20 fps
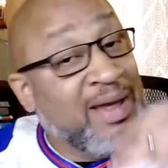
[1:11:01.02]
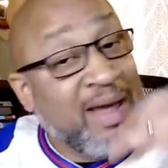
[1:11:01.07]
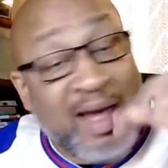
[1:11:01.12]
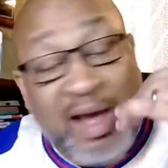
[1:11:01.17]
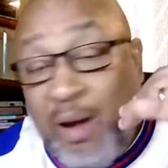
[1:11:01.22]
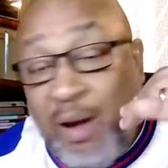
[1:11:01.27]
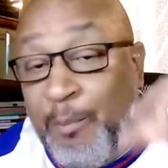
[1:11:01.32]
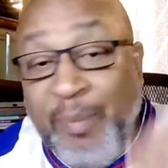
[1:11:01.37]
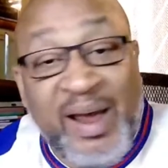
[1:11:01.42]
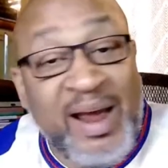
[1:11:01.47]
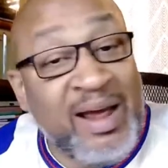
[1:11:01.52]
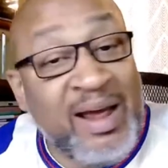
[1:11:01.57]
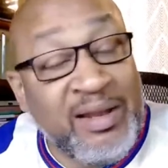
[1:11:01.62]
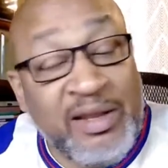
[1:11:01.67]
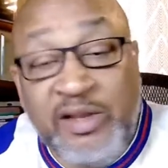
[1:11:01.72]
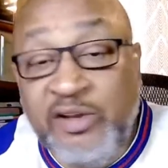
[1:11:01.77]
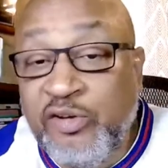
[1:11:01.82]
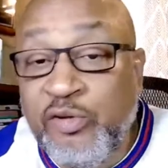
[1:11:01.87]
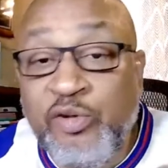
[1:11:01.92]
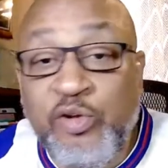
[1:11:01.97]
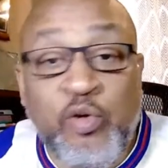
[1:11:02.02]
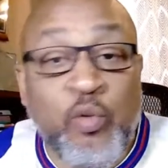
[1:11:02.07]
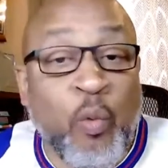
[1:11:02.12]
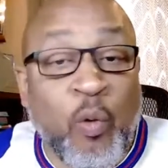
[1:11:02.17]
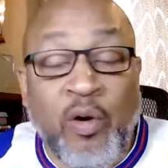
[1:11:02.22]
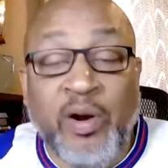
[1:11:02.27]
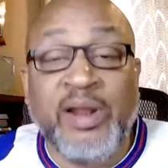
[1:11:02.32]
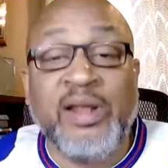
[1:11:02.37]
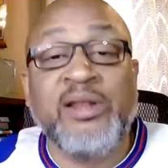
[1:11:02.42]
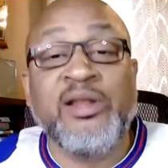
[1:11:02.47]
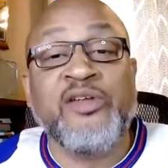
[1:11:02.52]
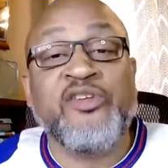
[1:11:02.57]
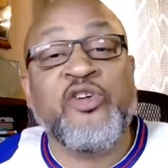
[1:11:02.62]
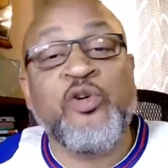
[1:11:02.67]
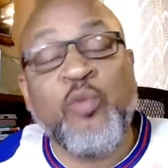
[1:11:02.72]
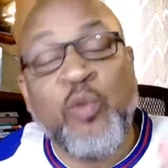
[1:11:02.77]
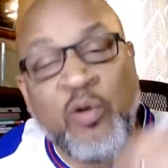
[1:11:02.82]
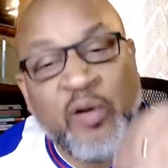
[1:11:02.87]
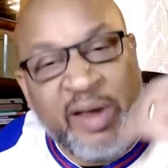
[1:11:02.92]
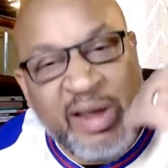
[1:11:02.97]
how badly do you want it that
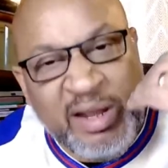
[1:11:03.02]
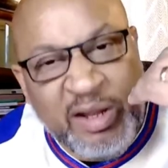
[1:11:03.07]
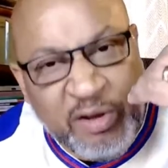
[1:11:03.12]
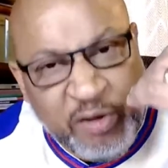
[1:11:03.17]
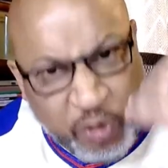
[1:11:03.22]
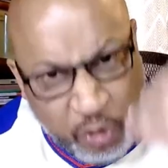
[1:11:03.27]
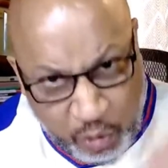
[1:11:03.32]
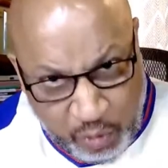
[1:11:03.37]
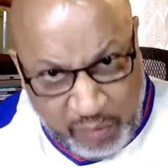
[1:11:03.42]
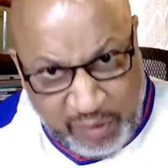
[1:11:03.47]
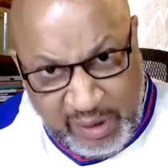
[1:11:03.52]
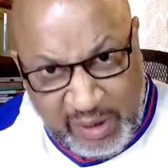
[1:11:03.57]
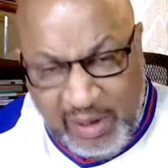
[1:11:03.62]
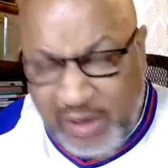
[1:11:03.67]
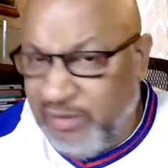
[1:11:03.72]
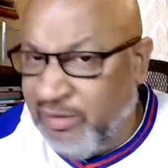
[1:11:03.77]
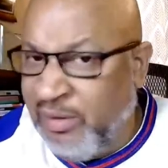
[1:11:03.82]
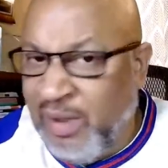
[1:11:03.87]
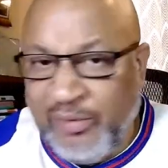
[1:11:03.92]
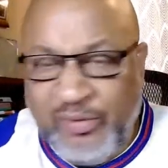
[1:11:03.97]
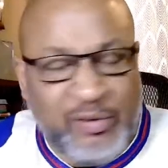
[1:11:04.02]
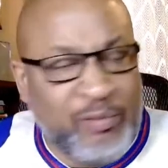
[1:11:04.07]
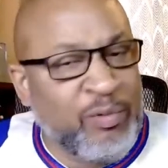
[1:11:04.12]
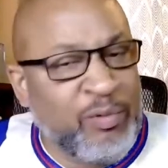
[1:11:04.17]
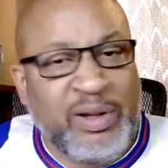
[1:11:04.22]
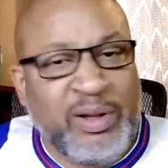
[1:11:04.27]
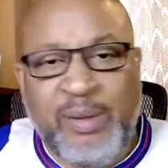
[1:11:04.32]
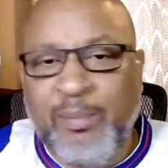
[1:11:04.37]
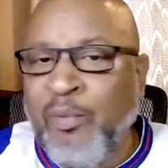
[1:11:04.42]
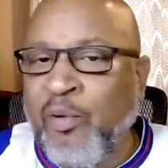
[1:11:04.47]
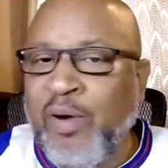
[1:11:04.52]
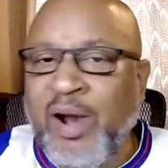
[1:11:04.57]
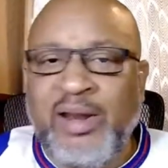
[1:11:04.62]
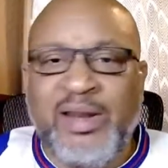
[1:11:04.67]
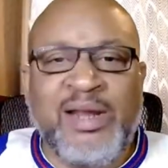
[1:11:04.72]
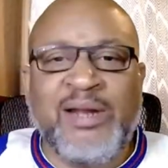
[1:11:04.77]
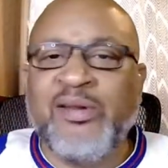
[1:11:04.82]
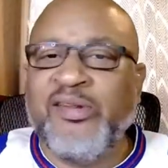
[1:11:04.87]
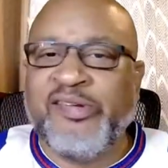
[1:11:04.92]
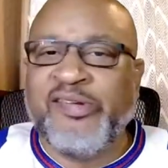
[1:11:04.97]
you will endure it? There's nothing really more I
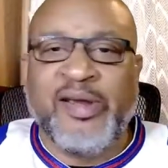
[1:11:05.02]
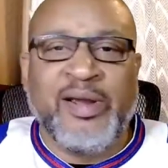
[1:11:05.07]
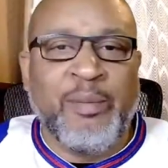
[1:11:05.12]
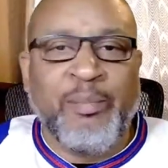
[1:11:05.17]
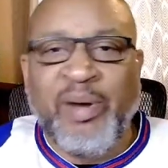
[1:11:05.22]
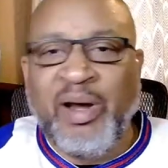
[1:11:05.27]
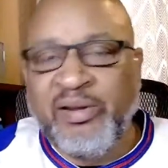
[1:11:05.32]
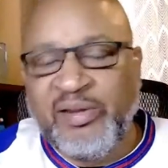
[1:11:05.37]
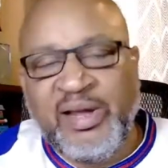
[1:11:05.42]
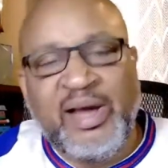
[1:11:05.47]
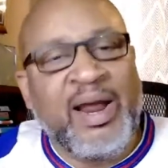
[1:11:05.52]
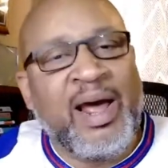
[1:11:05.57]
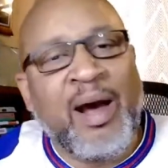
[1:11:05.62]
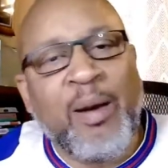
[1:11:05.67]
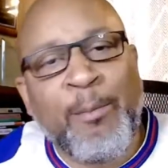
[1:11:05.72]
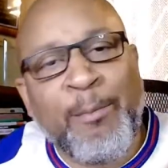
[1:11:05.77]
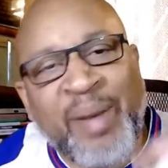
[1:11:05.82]
need to say about that. How